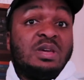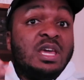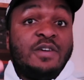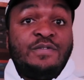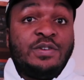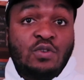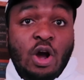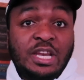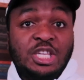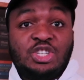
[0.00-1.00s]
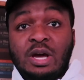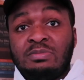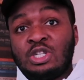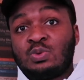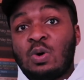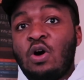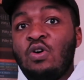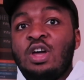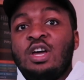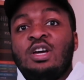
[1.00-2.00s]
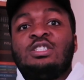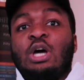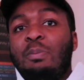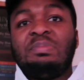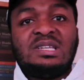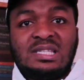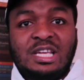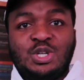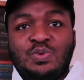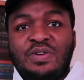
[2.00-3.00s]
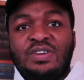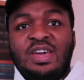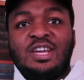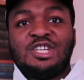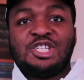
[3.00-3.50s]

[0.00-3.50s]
If you've got any gems as well, don't be stingy with it.